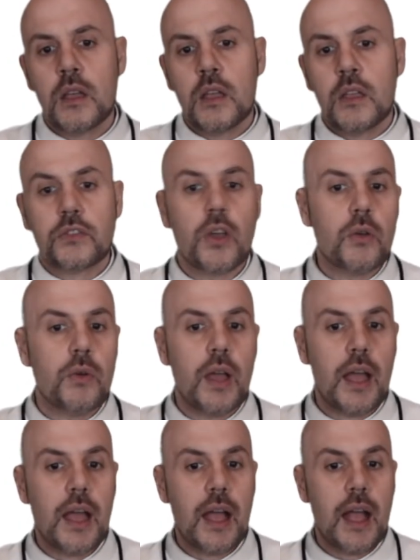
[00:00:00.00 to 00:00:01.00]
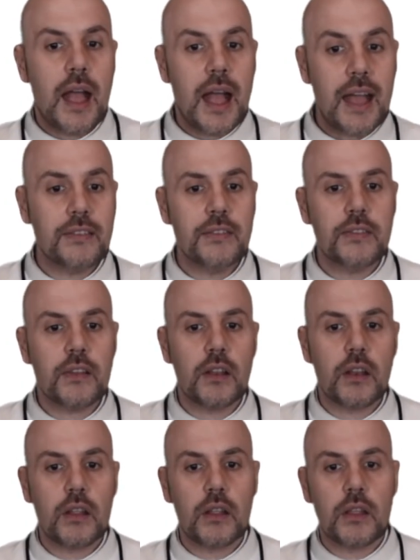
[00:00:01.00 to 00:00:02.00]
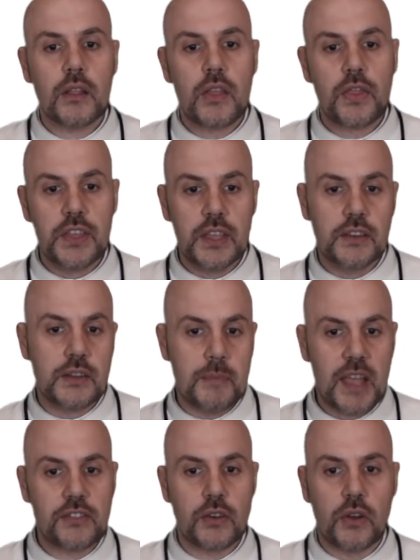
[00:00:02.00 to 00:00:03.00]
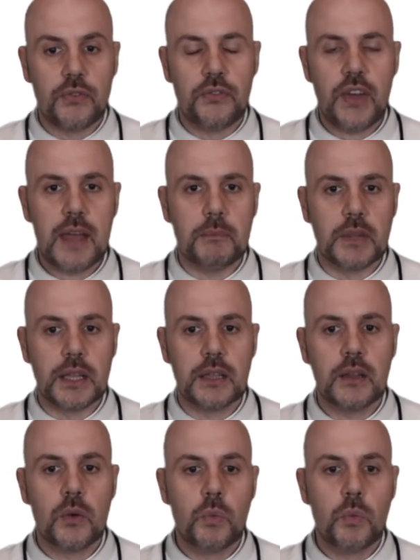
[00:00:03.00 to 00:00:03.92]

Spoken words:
So as the de Mazenod family,